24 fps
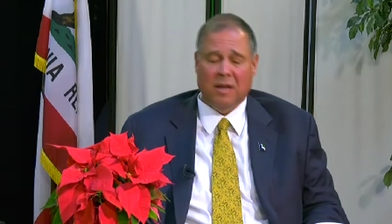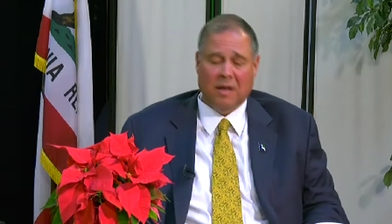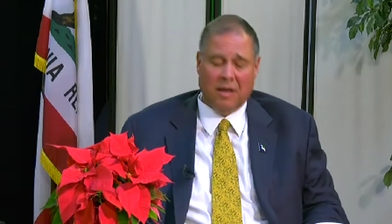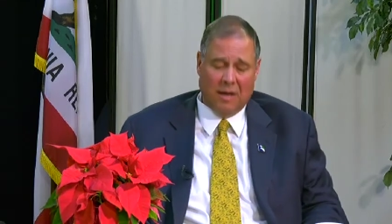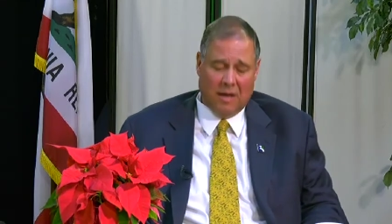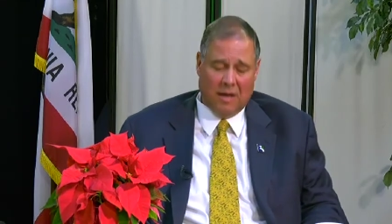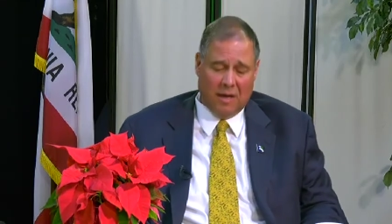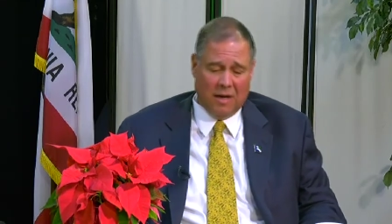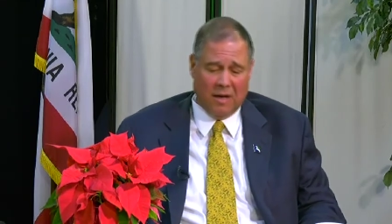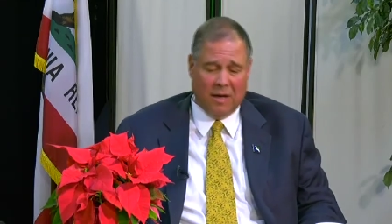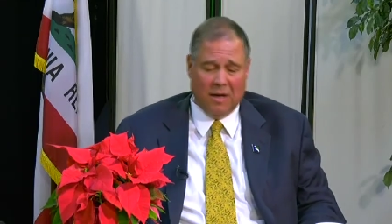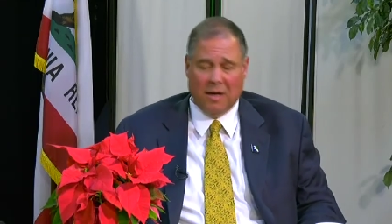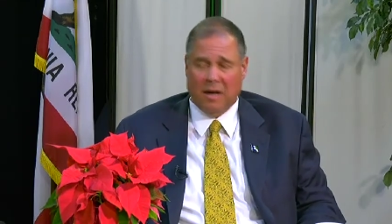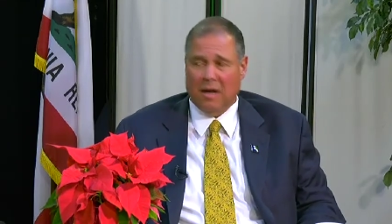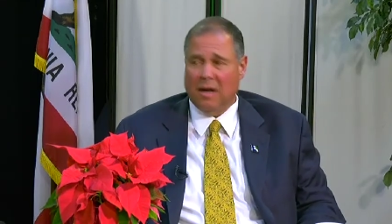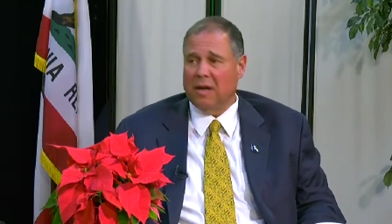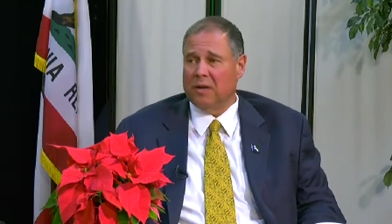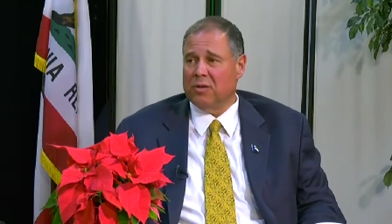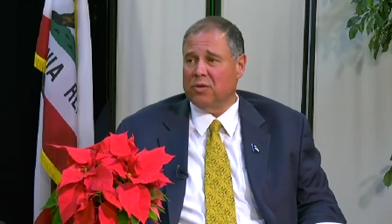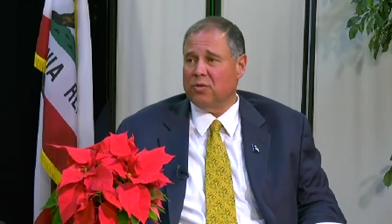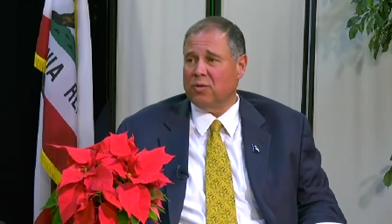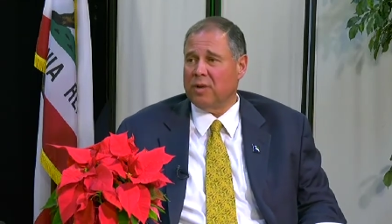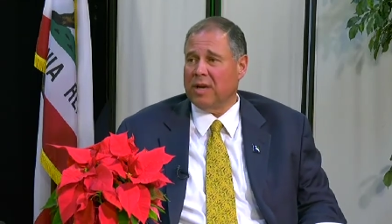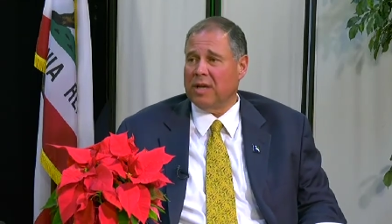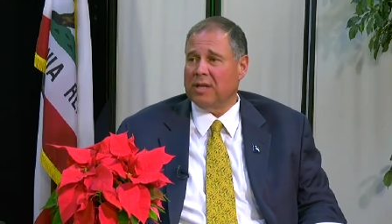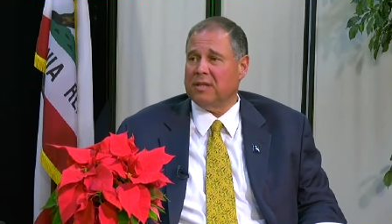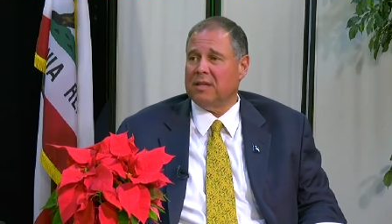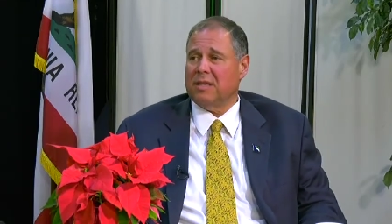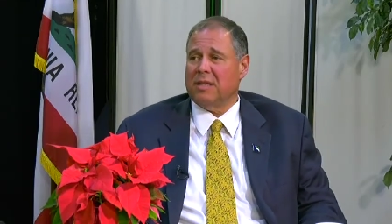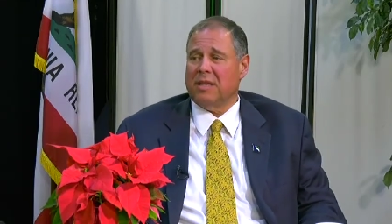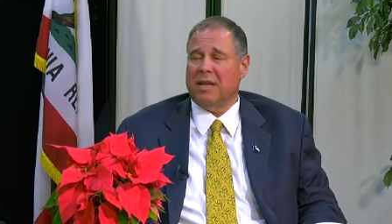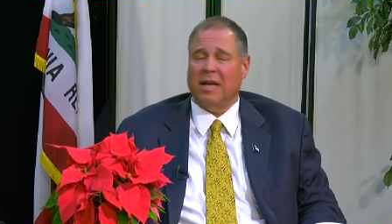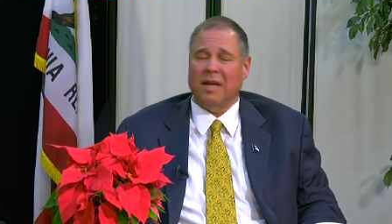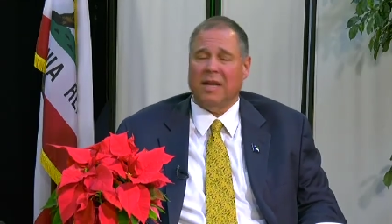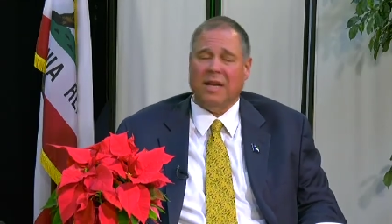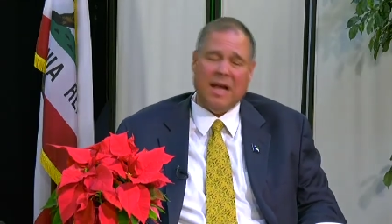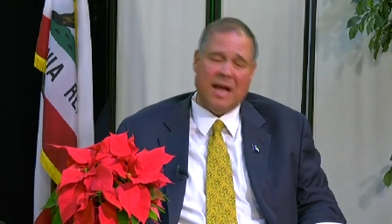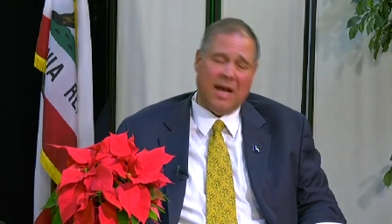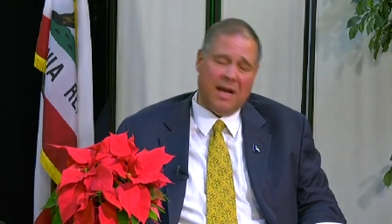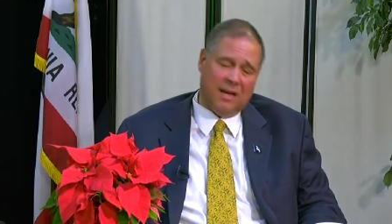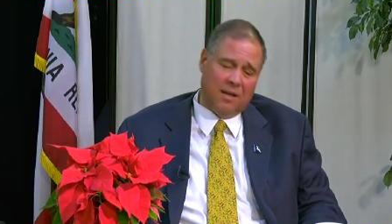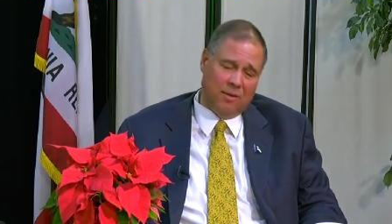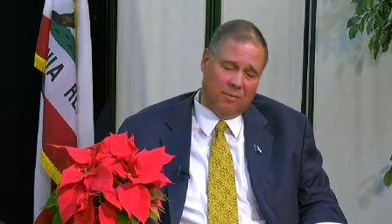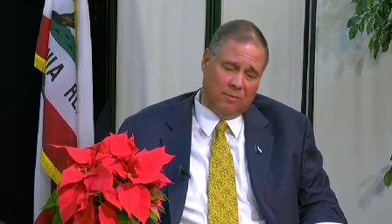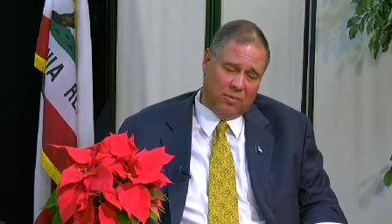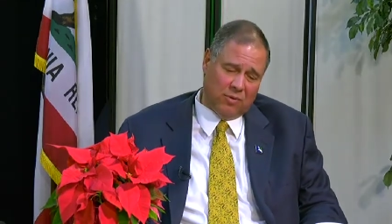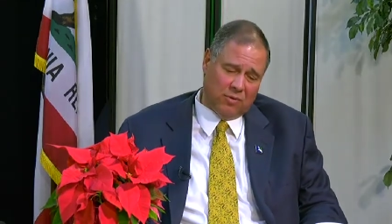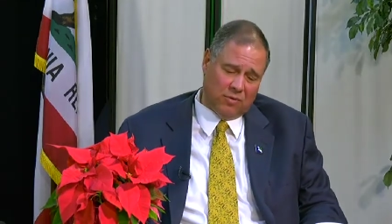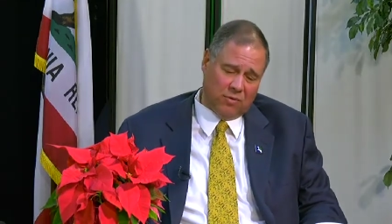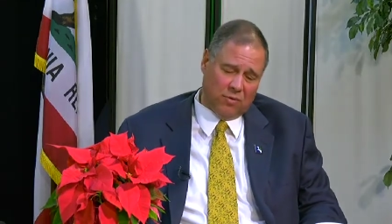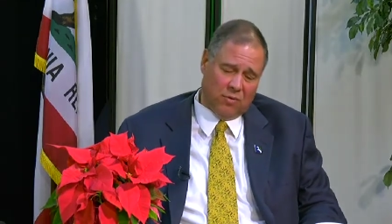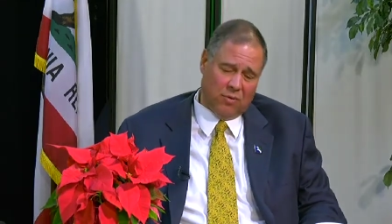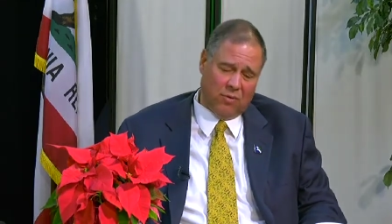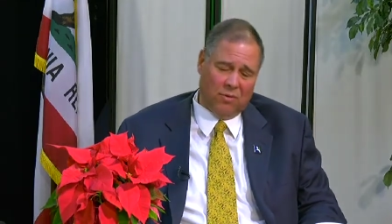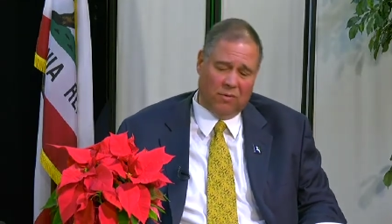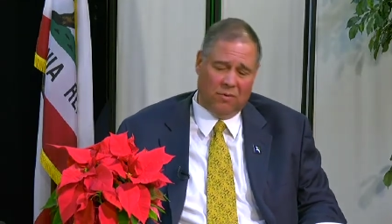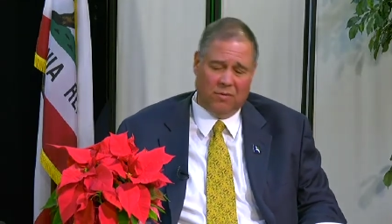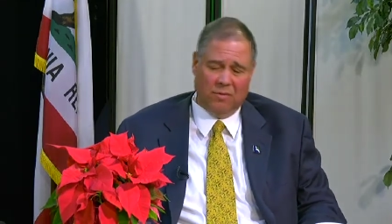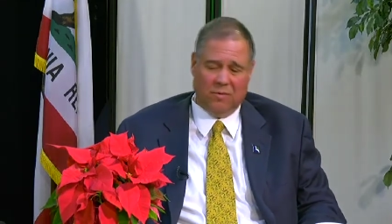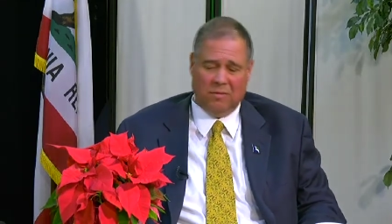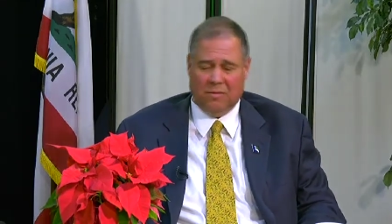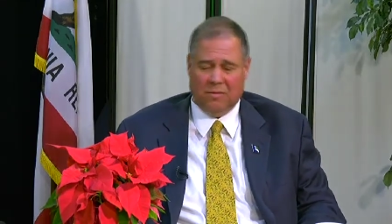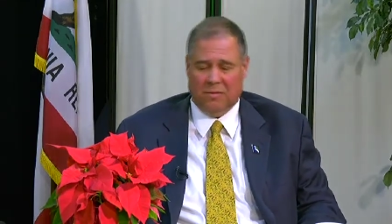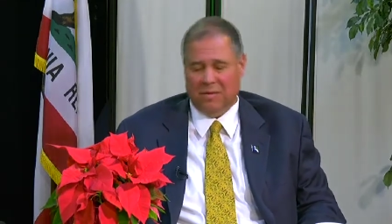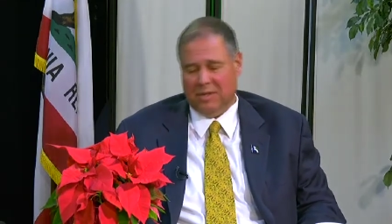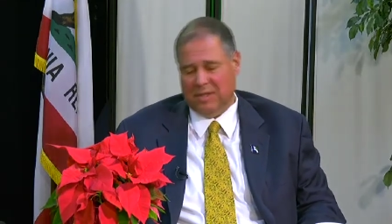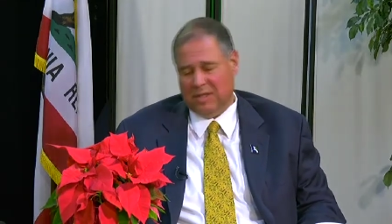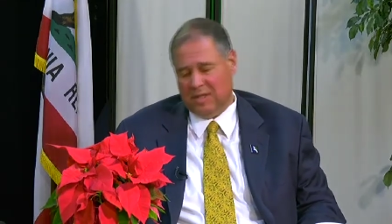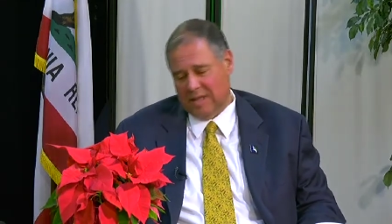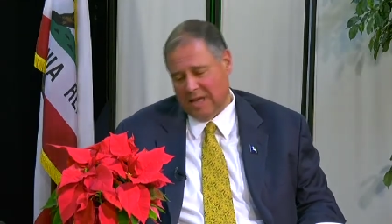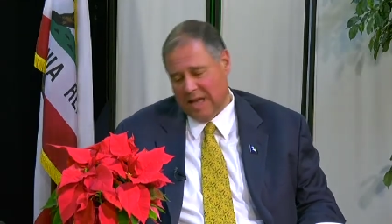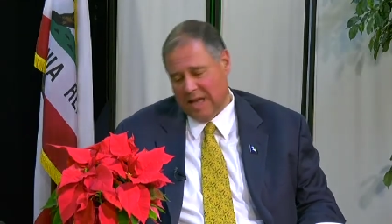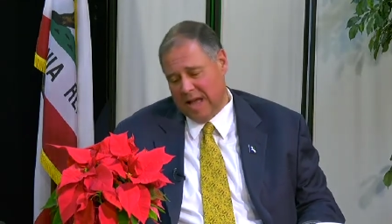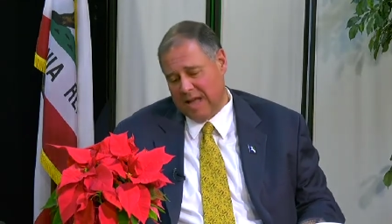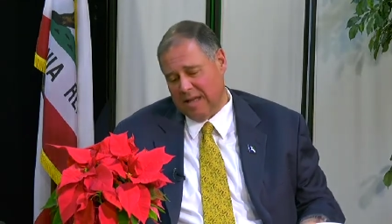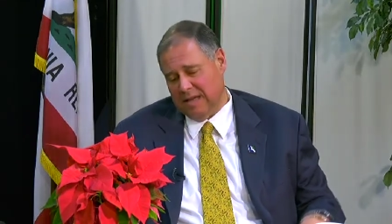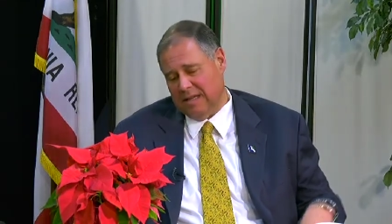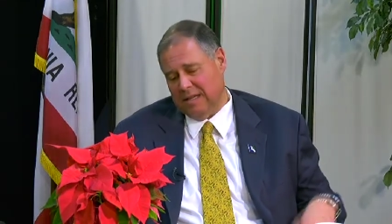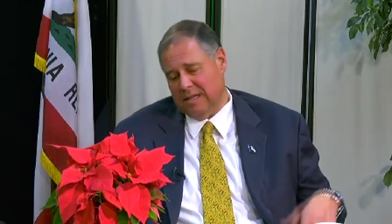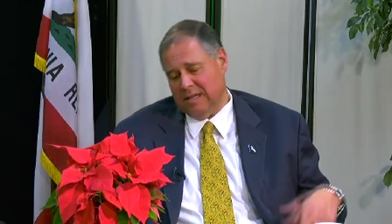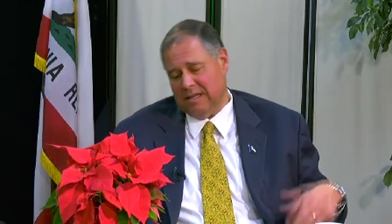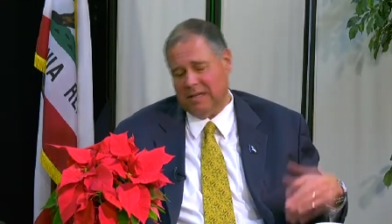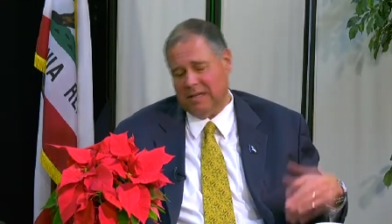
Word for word: you put added patrol addressing cars, that, added, added patrol, staff, all SAT